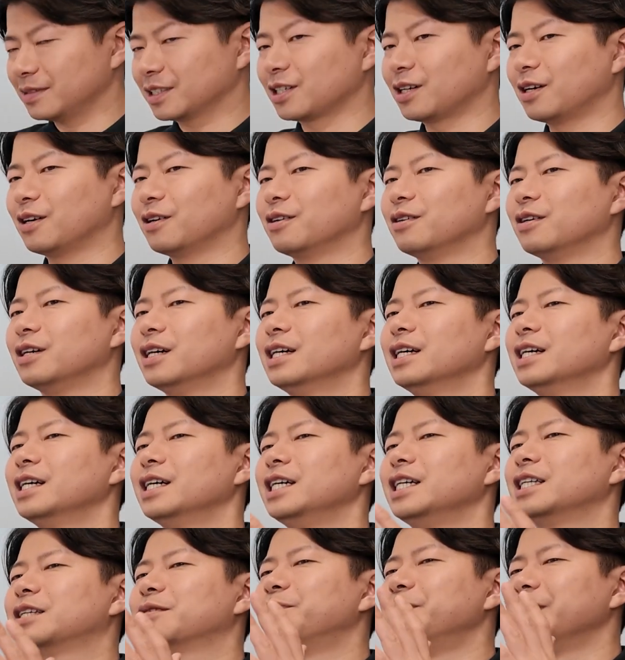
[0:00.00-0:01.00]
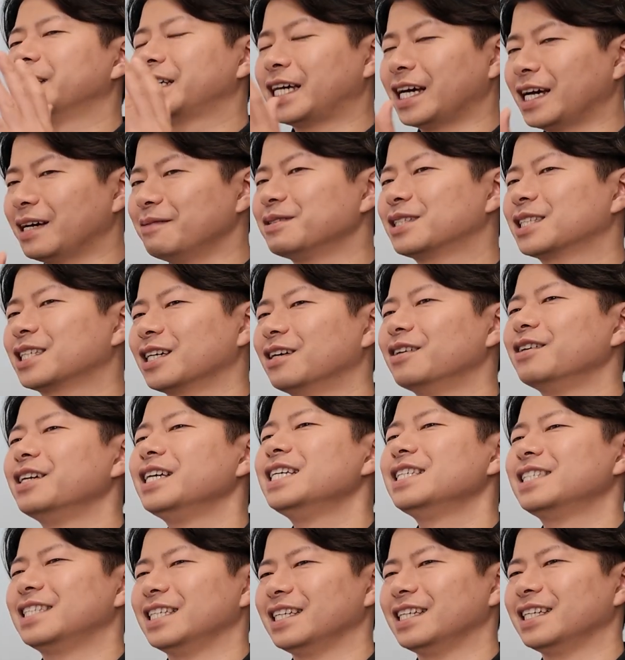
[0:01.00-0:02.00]
So it became so
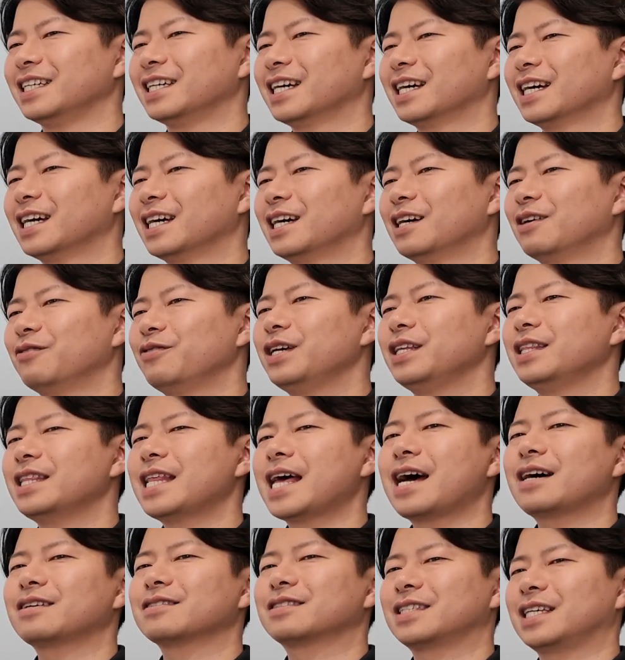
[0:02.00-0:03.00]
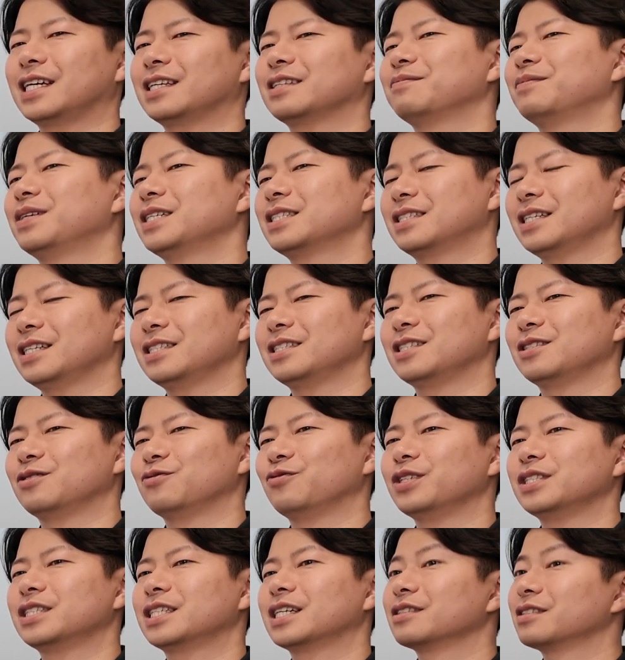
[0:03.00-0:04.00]
easy. We now send messages
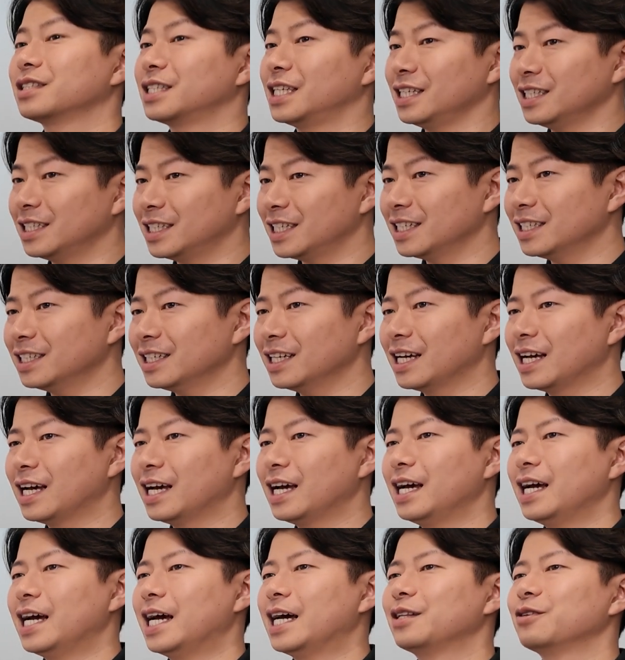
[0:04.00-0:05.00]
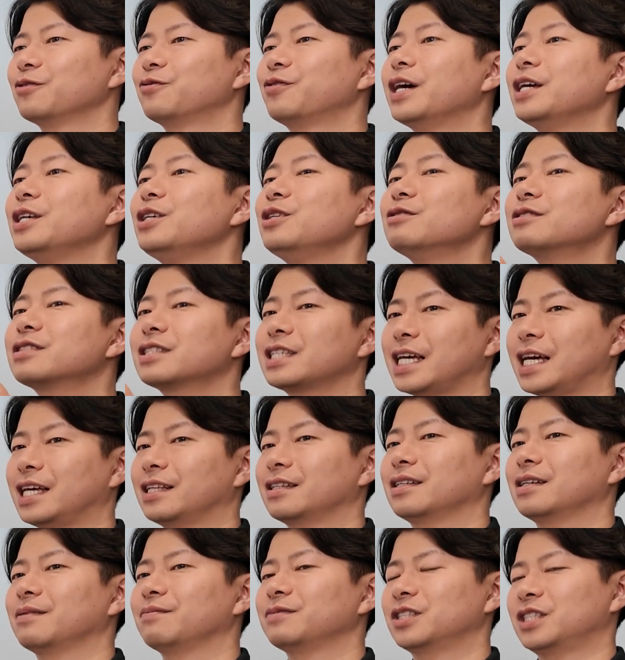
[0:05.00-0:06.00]
without thinking. And when you
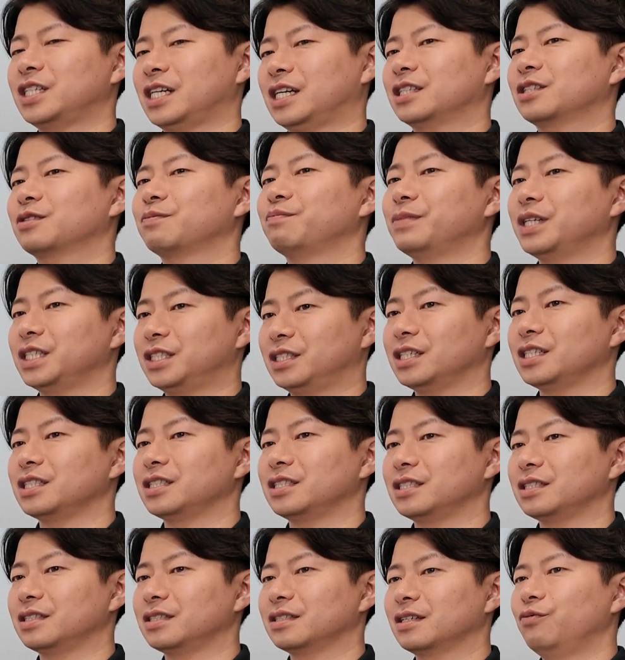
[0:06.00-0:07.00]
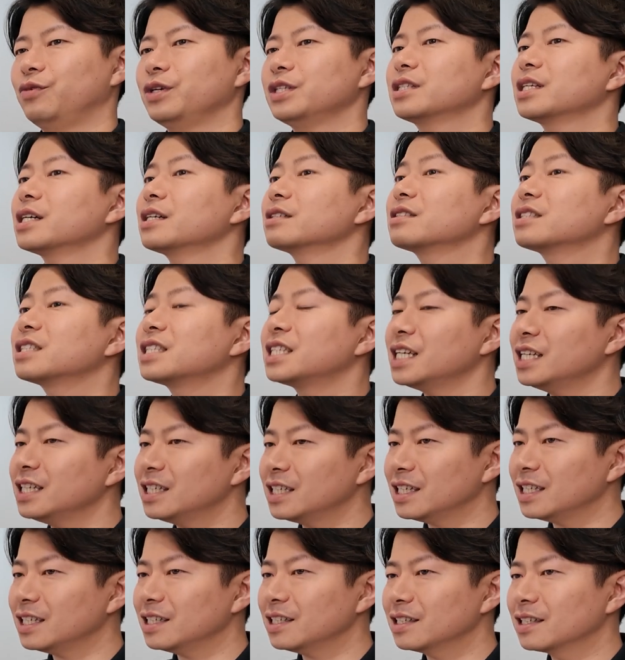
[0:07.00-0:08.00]
send a chat message without
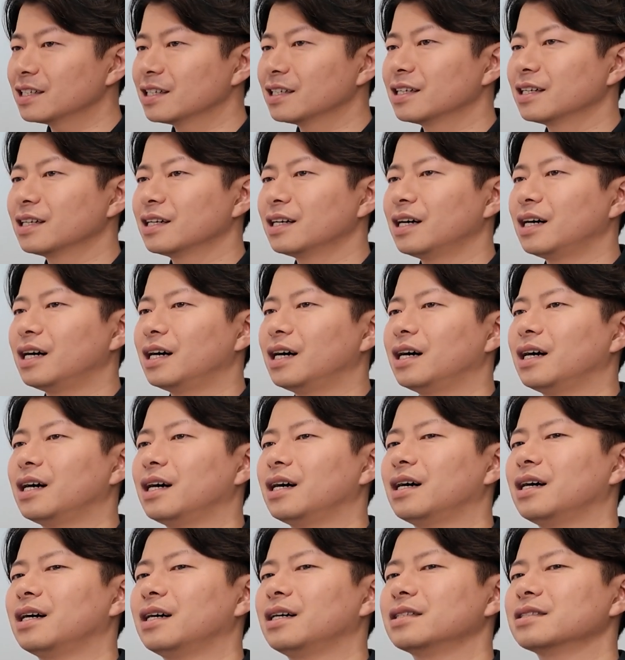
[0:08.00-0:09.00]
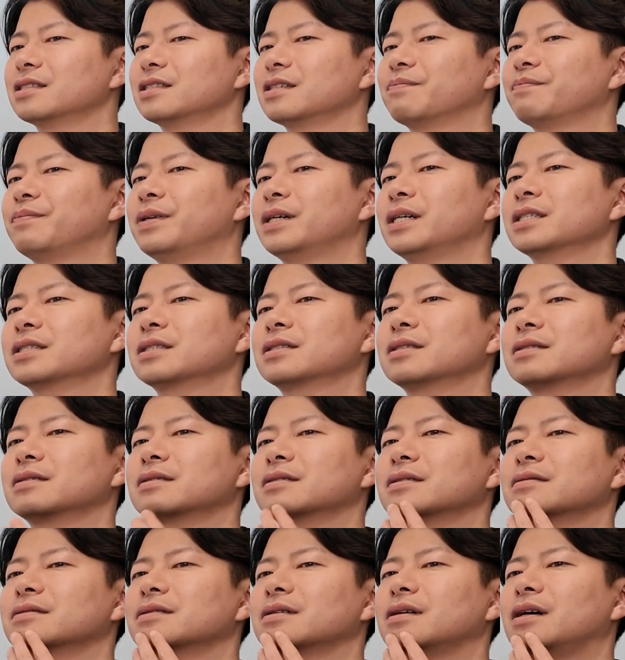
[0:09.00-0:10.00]
thinking, the
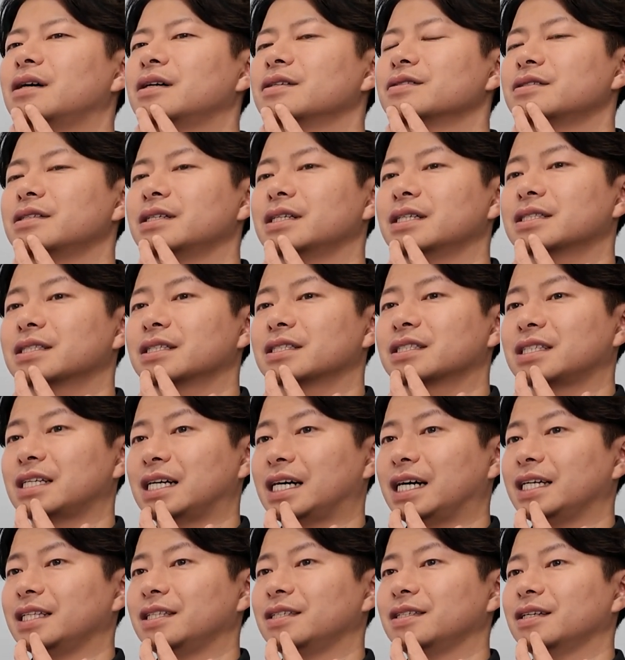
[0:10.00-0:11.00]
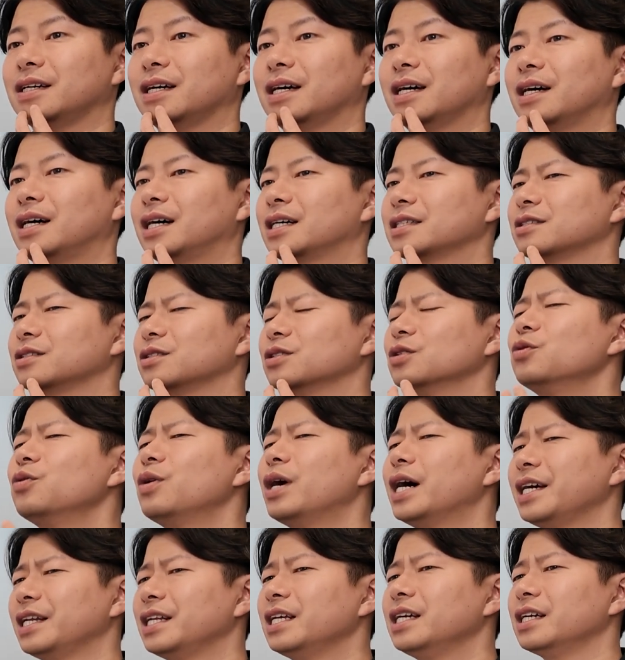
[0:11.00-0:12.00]
person on the other side has
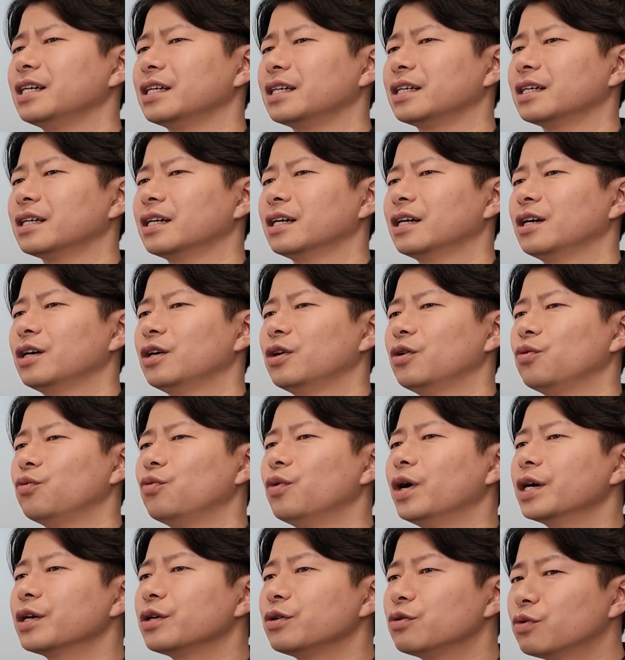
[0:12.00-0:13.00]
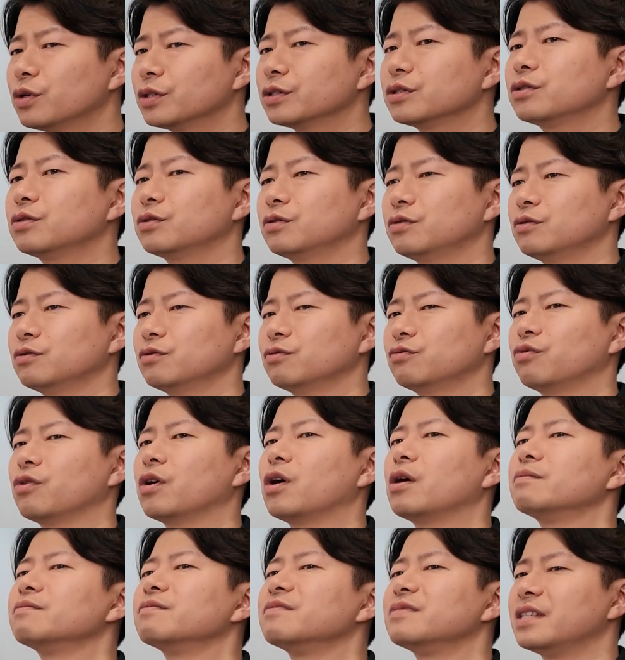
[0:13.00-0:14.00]
no idea what you want
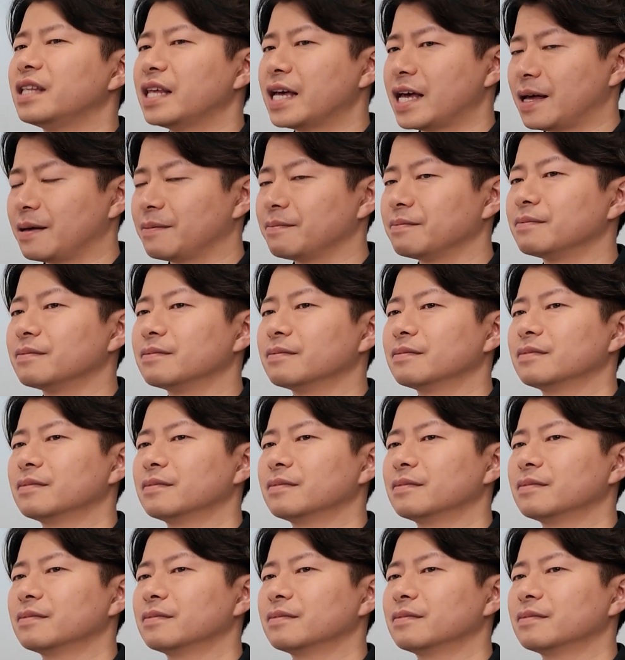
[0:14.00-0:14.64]
from them.